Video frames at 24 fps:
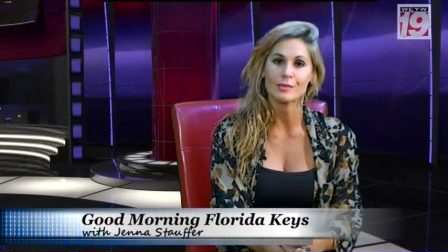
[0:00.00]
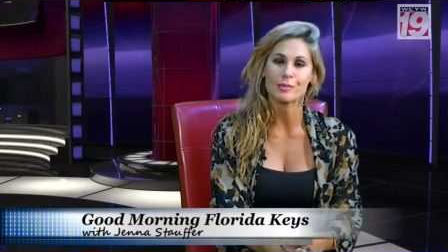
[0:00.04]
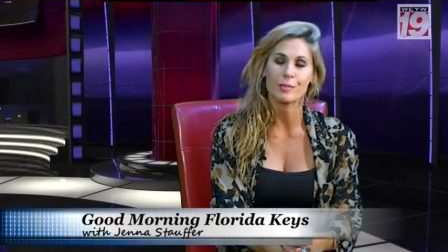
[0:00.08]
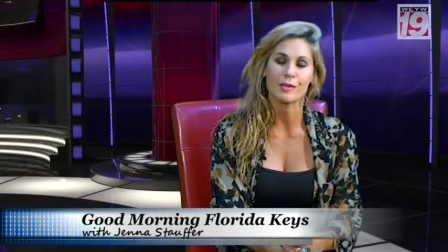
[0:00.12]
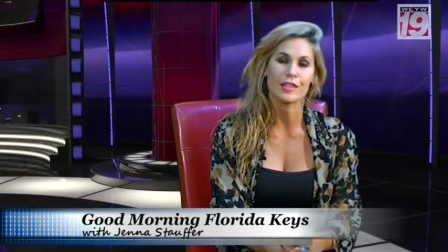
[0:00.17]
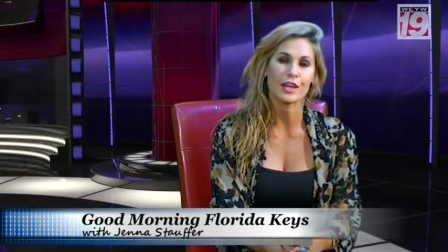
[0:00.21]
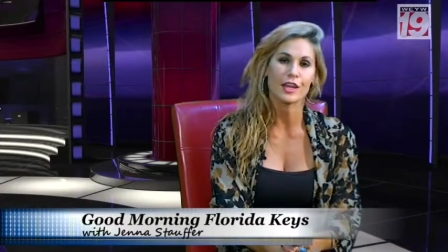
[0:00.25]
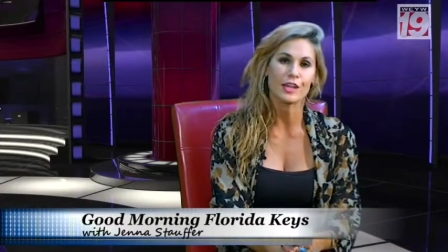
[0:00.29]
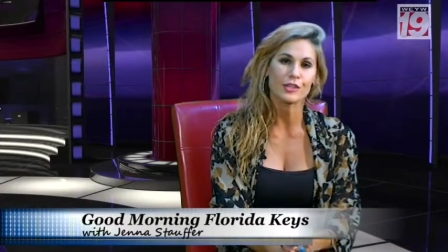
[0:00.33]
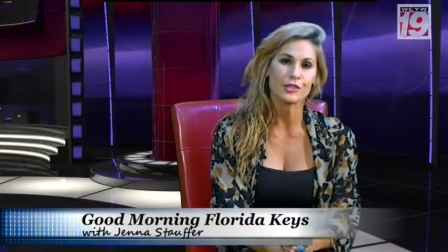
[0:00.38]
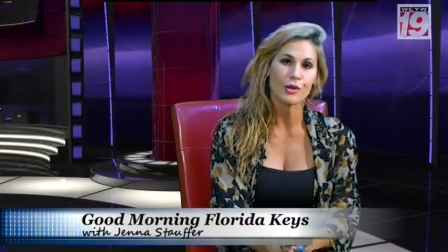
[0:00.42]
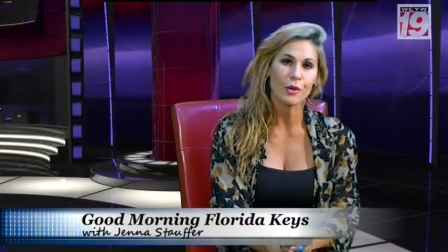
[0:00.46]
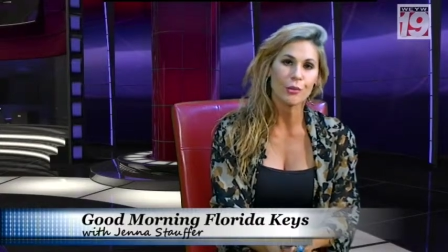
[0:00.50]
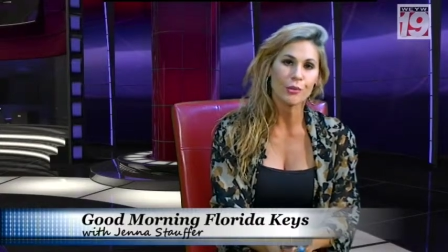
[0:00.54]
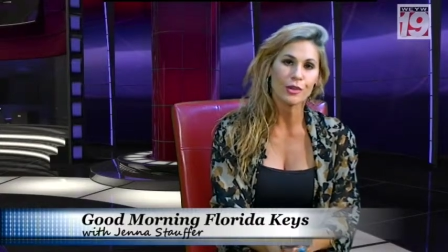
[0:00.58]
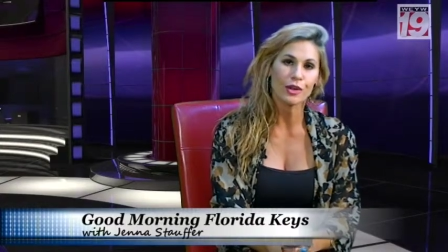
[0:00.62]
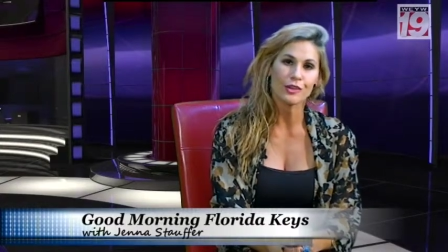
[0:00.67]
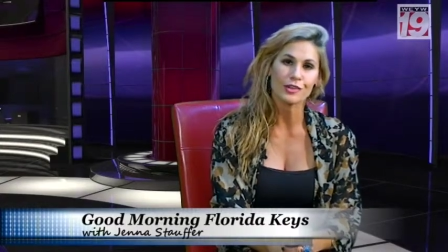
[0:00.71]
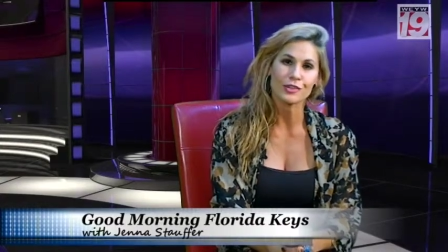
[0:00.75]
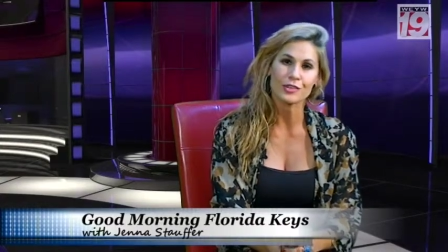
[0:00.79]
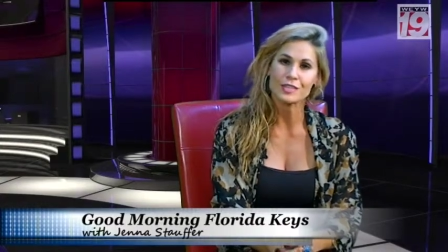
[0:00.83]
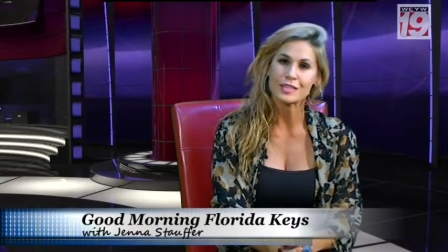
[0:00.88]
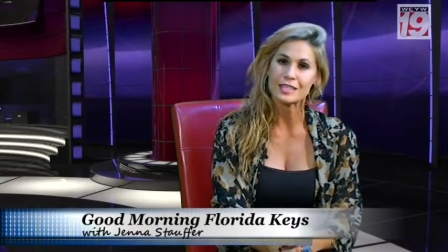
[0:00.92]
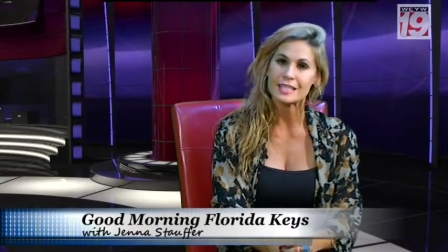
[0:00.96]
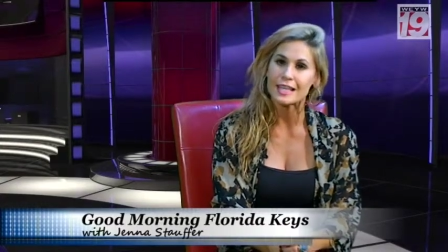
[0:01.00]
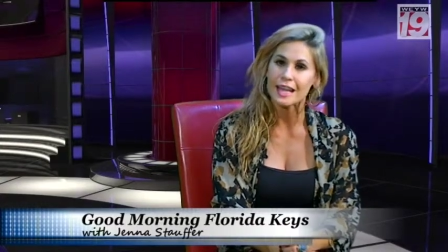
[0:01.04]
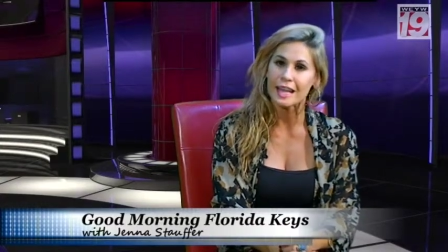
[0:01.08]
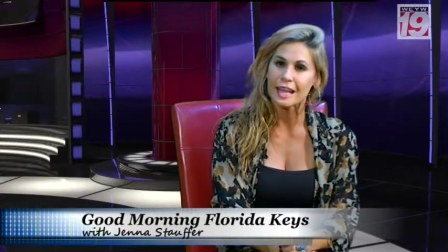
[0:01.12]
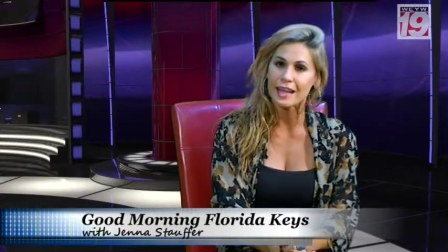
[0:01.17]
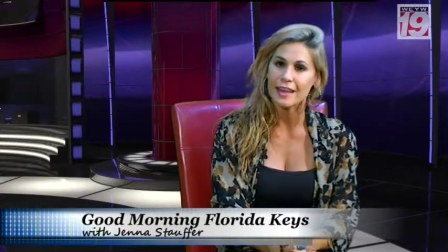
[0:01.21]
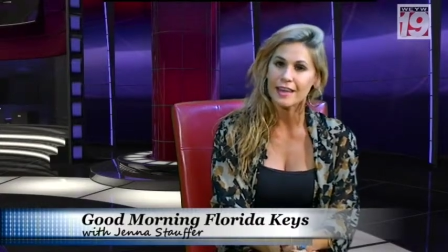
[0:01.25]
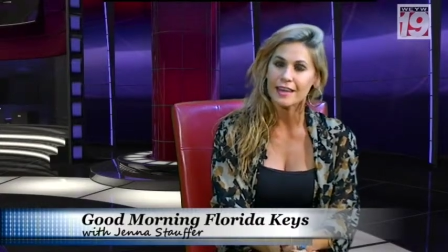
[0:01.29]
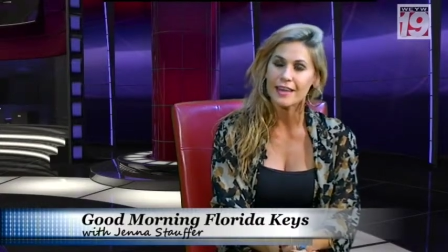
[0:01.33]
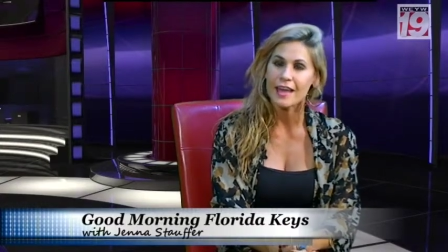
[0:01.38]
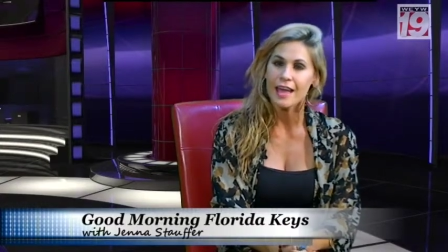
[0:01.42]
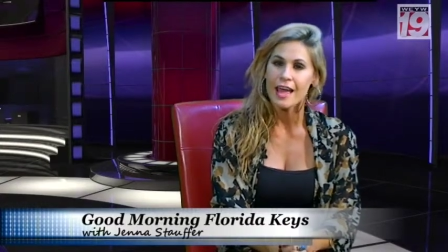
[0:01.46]
but they don't
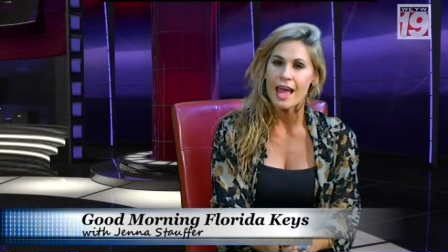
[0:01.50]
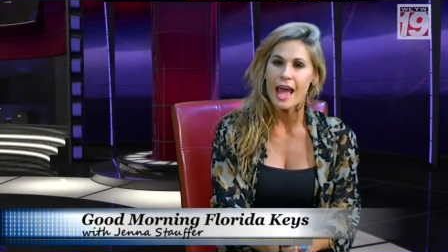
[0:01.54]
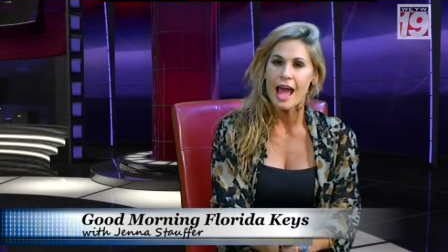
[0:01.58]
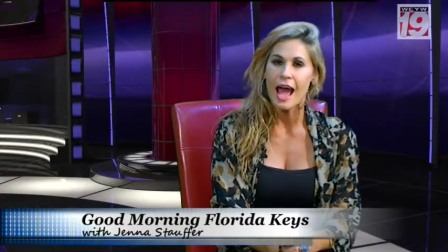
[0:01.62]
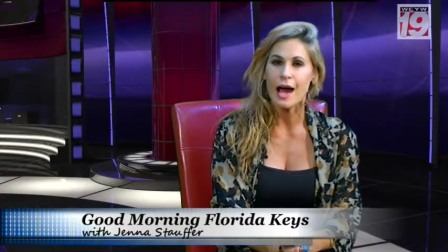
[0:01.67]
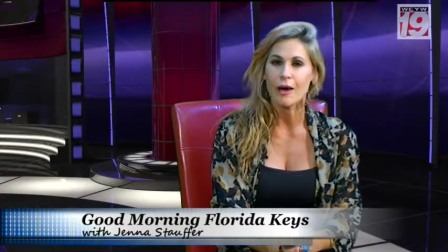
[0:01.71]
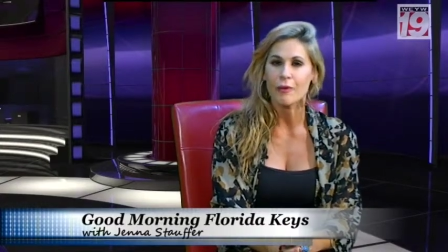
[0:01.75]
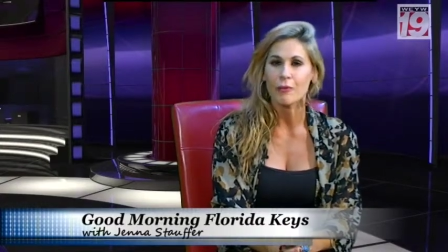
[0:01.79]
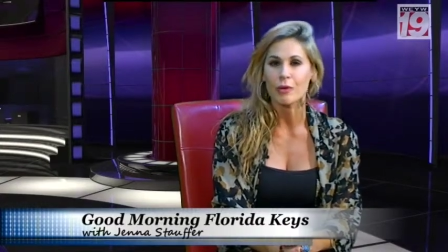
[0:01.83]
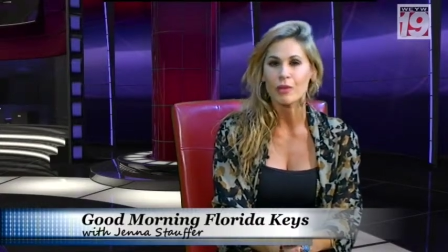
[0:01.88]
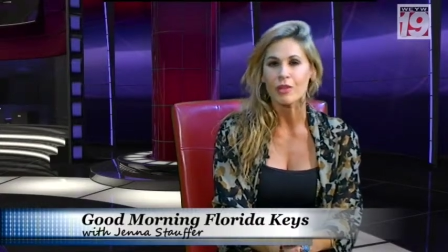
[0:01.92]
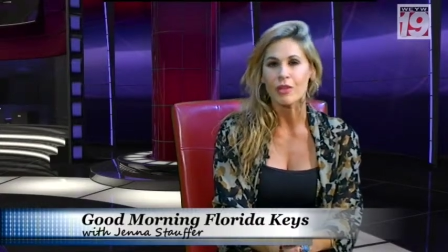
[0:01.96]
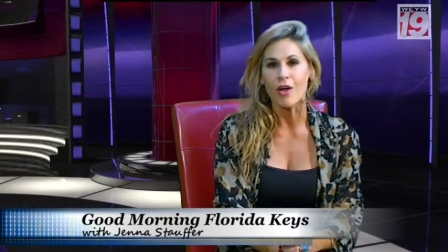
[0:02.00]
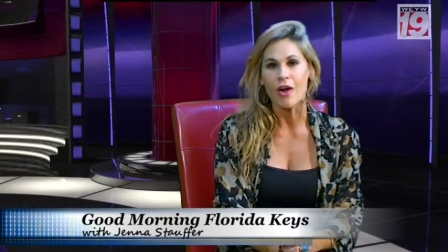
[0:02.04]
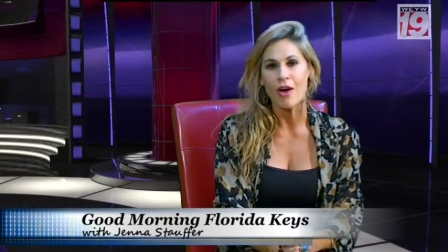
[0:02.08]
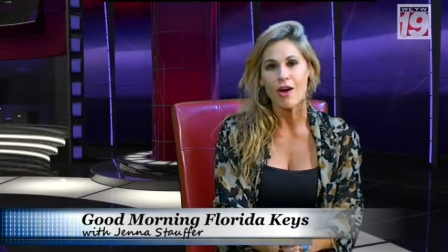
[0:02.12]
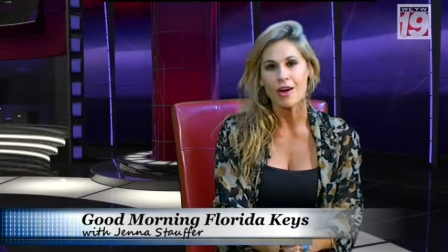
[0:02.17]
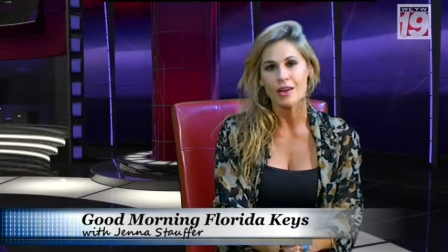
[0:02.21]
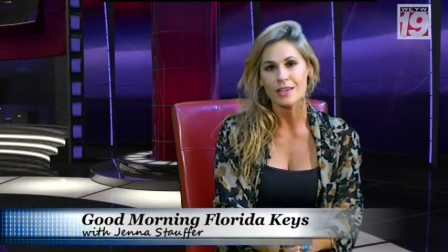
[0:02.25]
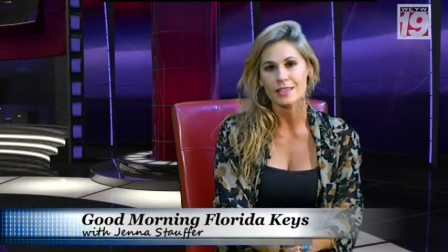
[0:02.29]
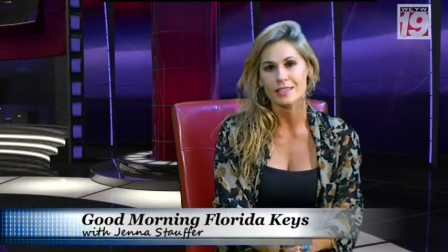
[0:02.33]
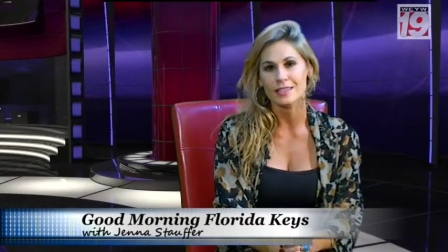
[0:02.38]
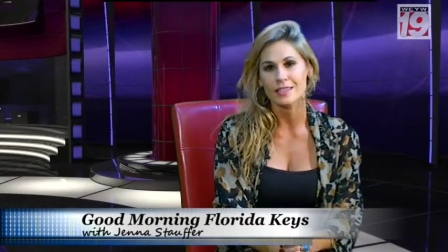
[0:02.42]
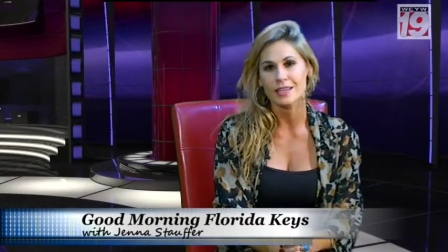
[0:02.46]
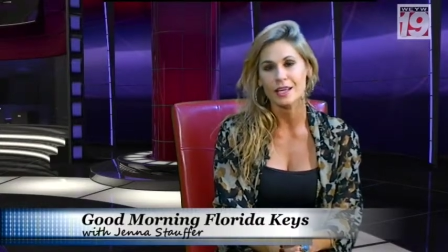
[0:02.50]
understand how a loss